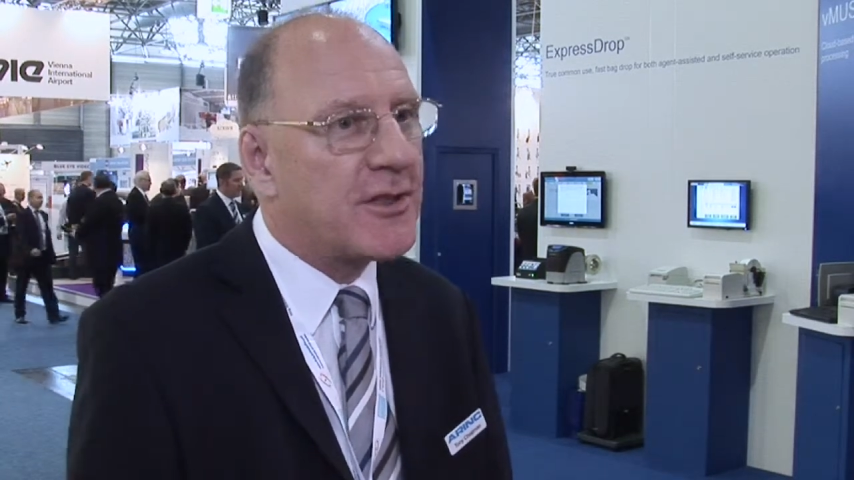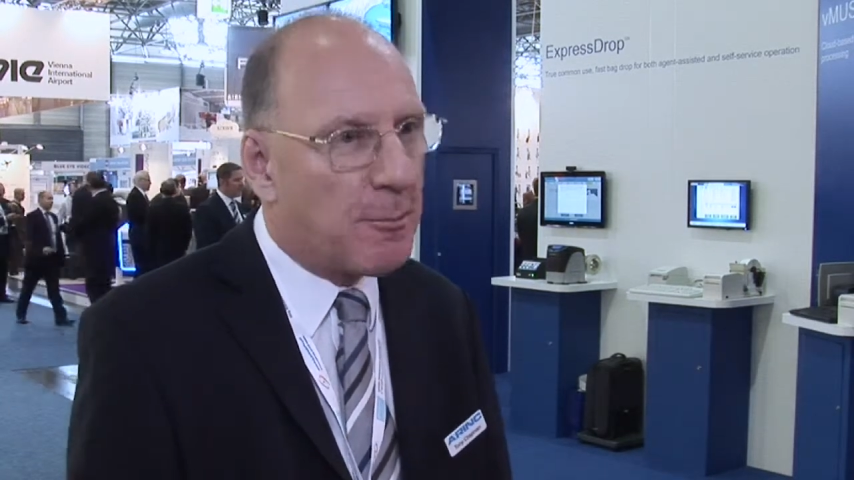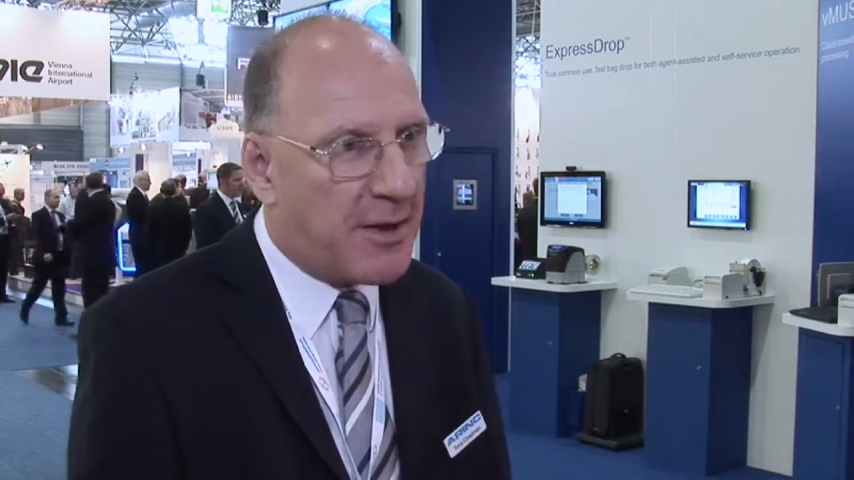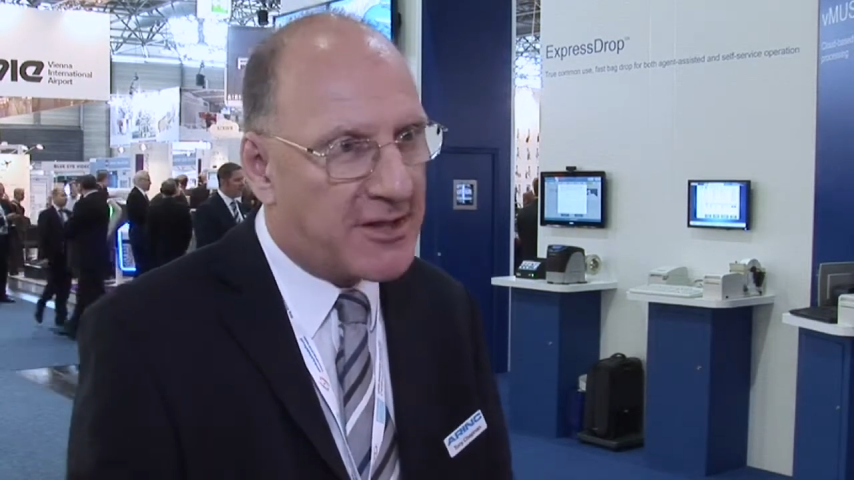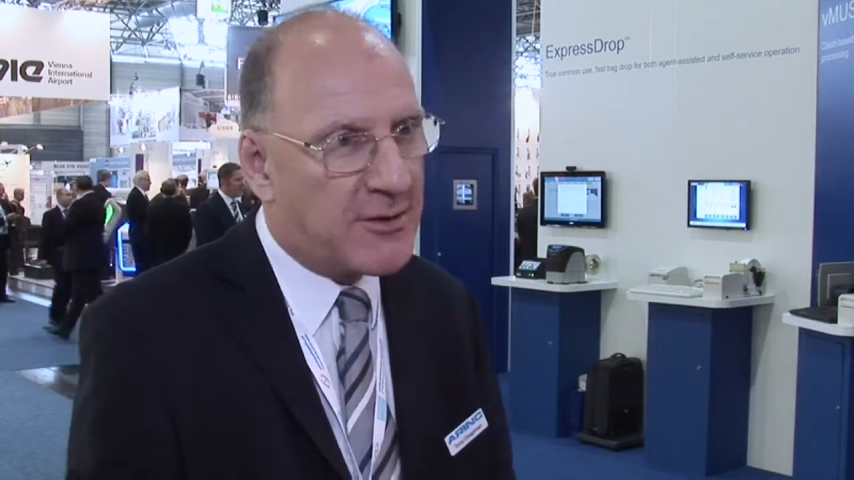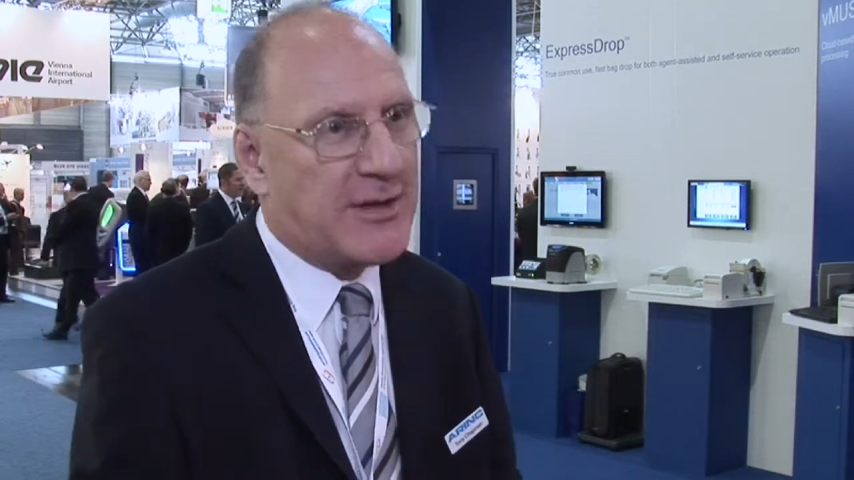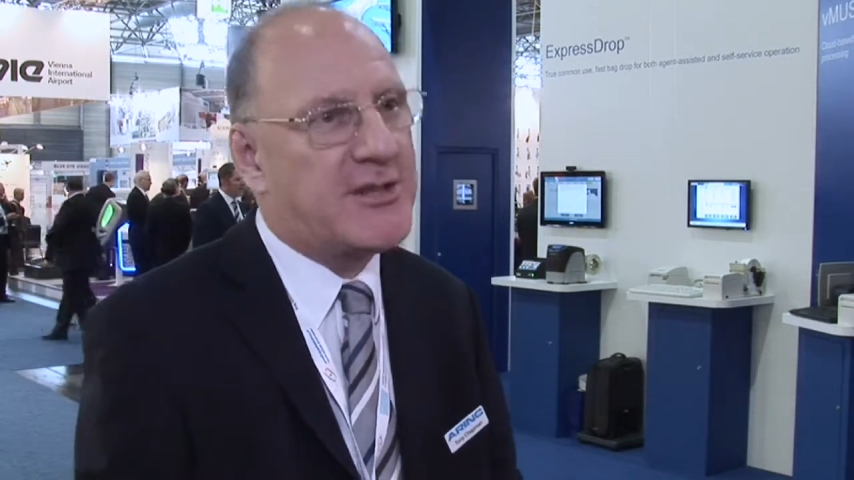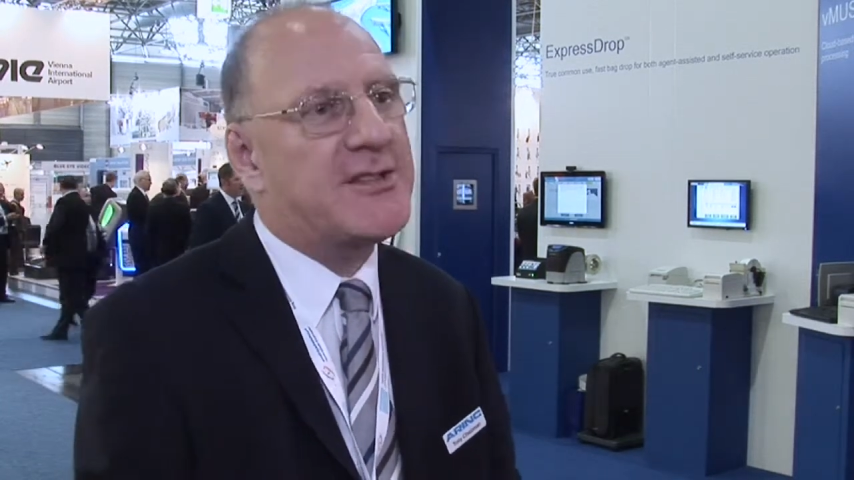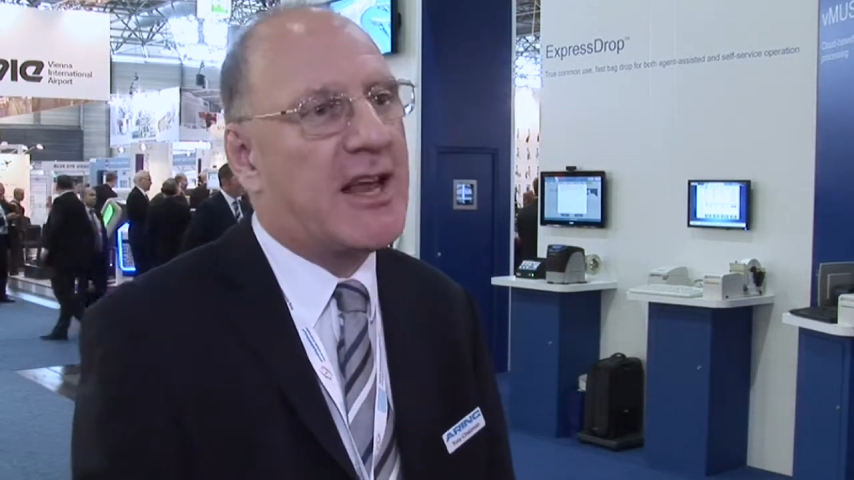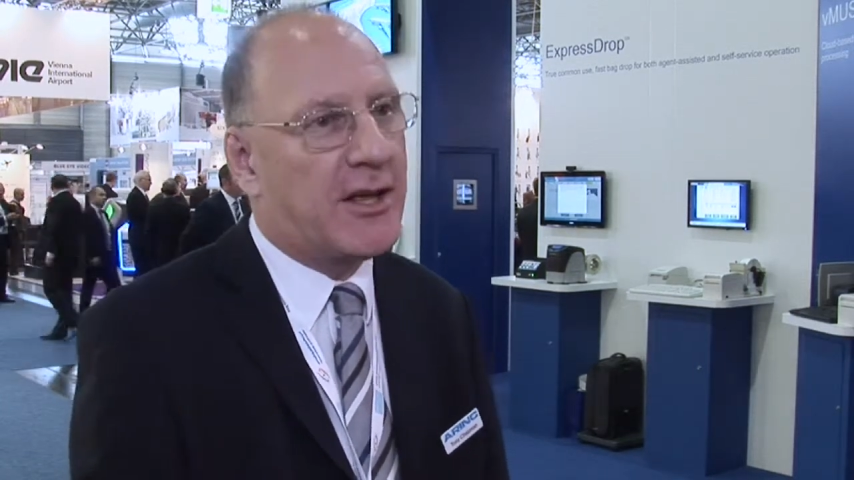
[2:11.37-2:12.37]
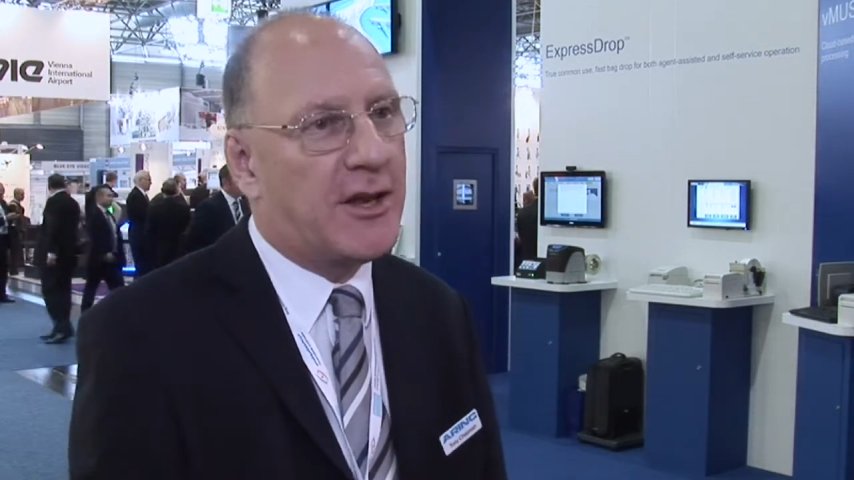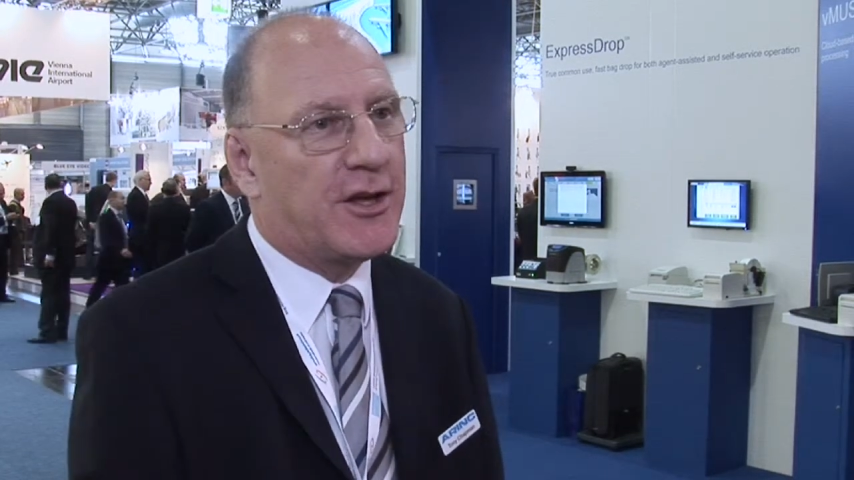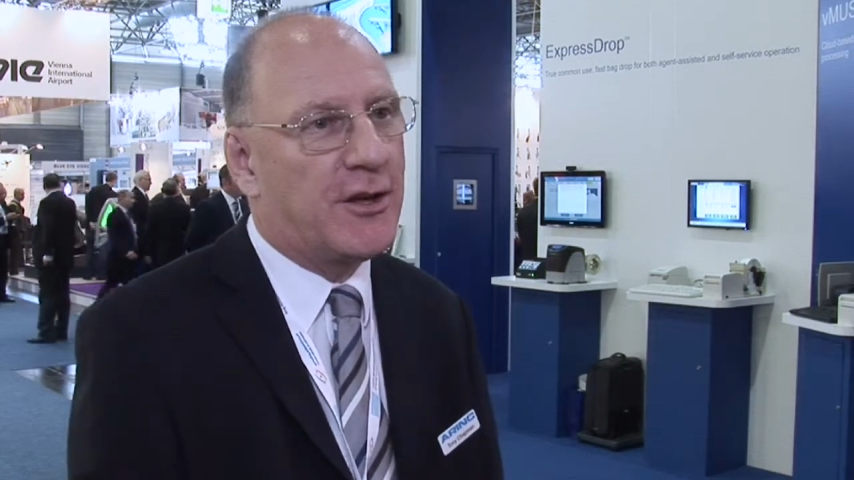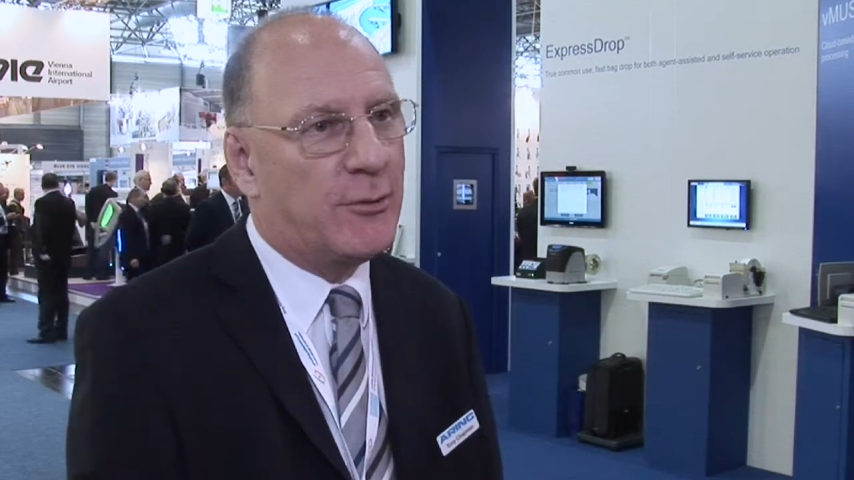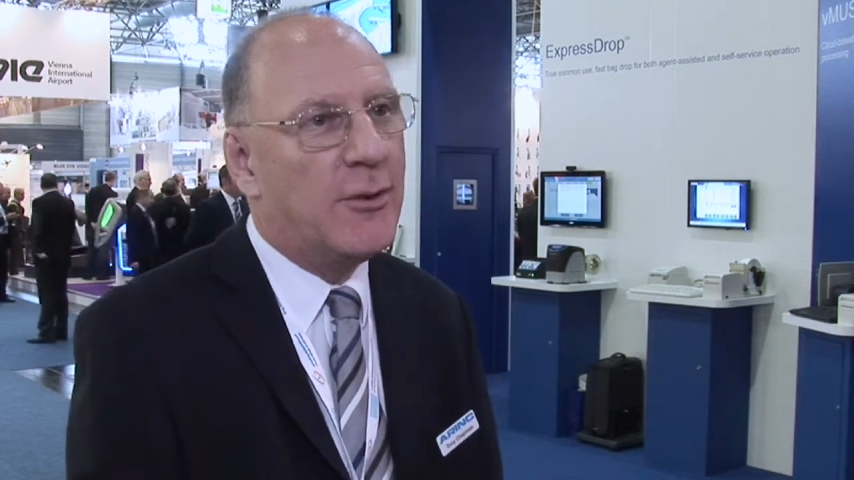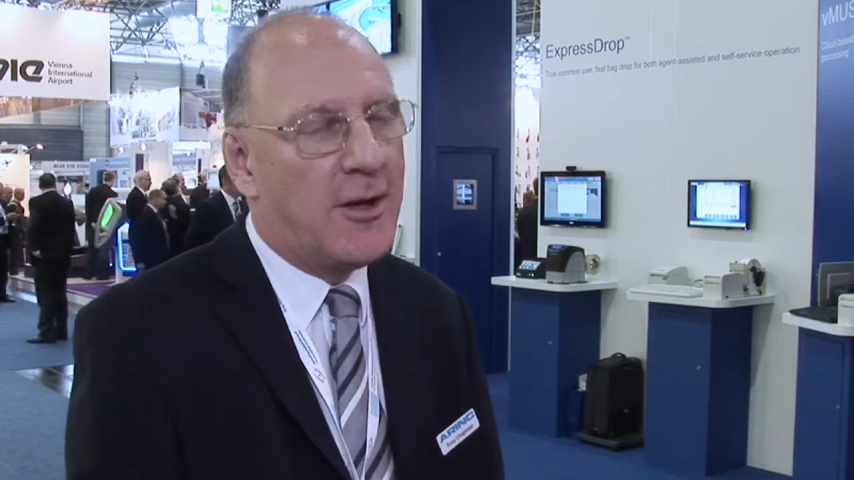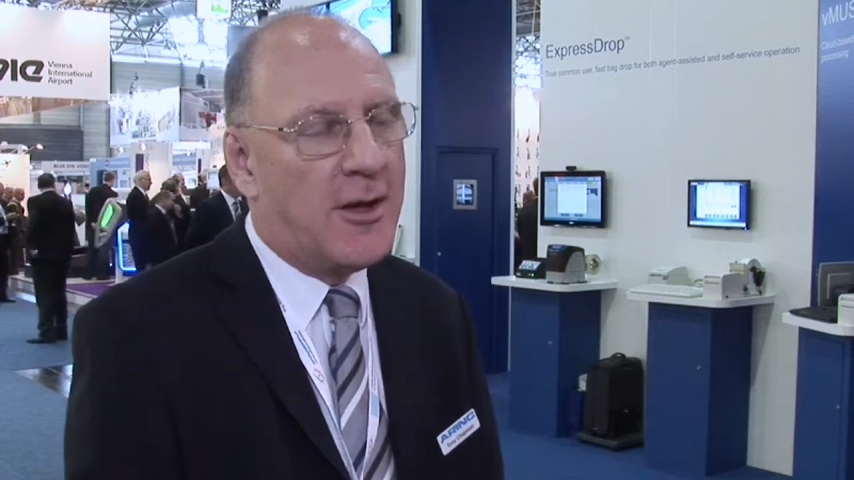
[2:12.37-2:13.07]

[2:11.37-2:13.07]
compared to actually standing in a queue,